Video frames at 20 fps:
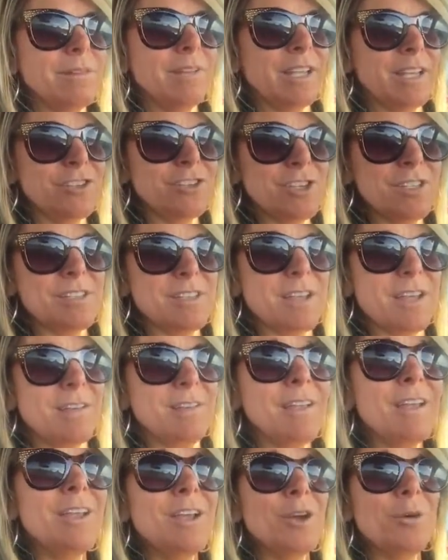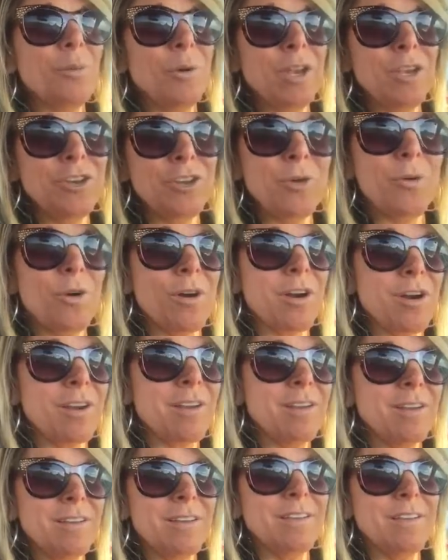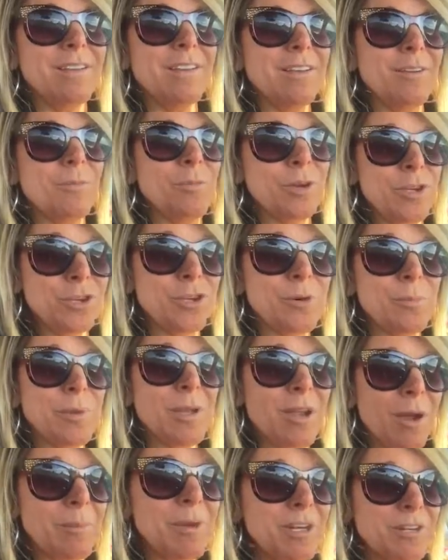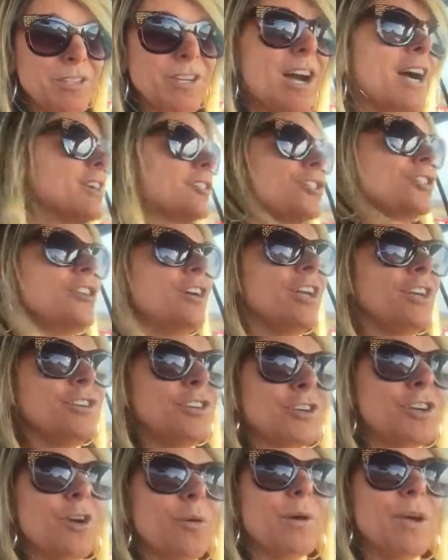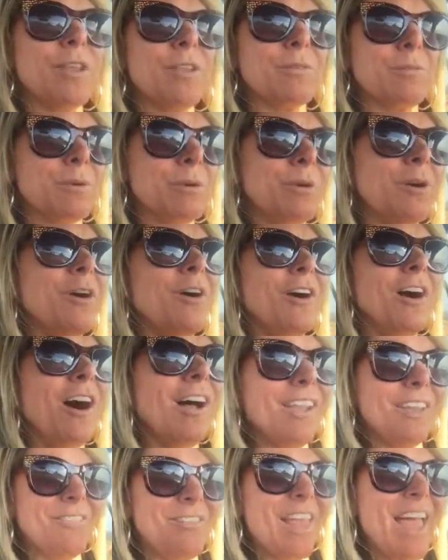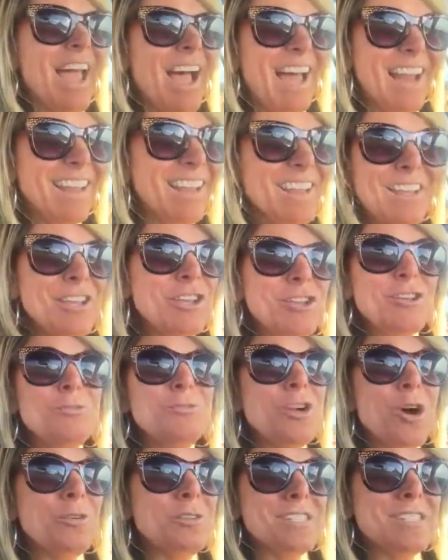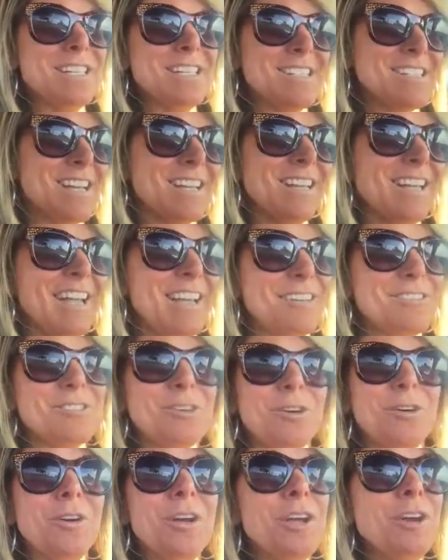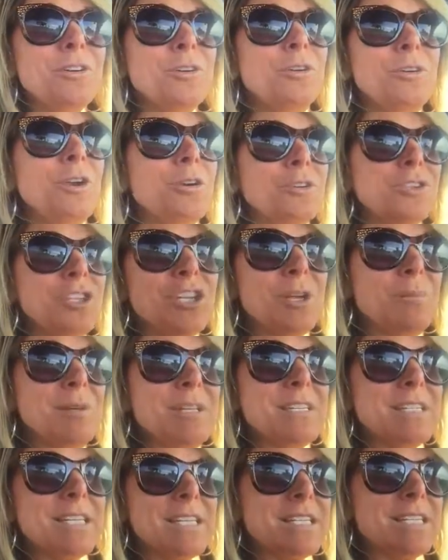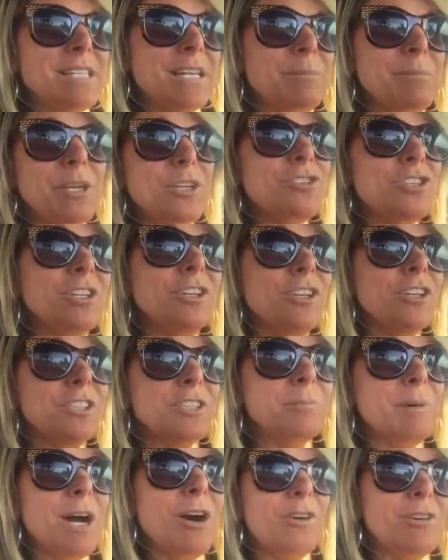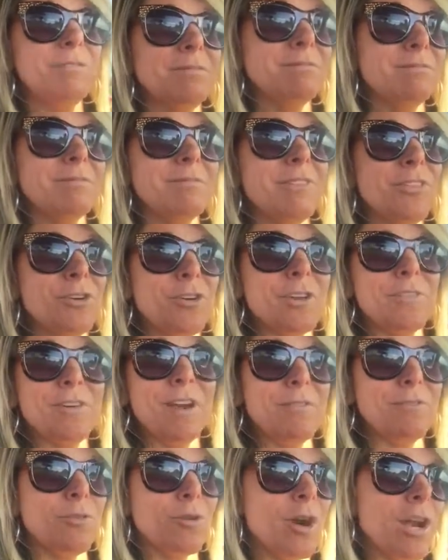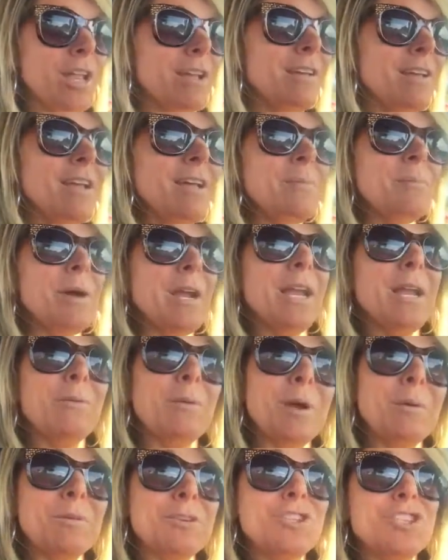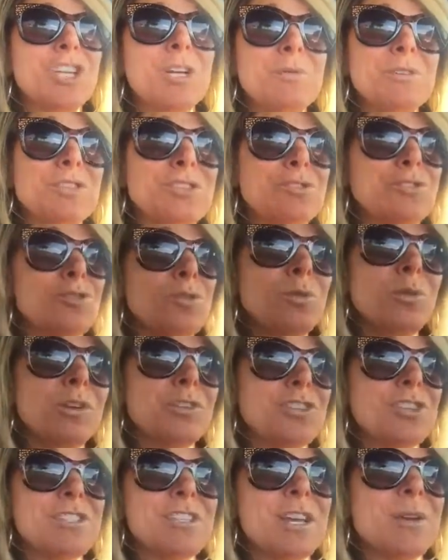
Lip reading: like she said, when you're becoming a doctor and you're going through all of that, you don't see sunlight, so who knows, she could be 60, but she looked about 35, 40. But anyway, when she was in school, she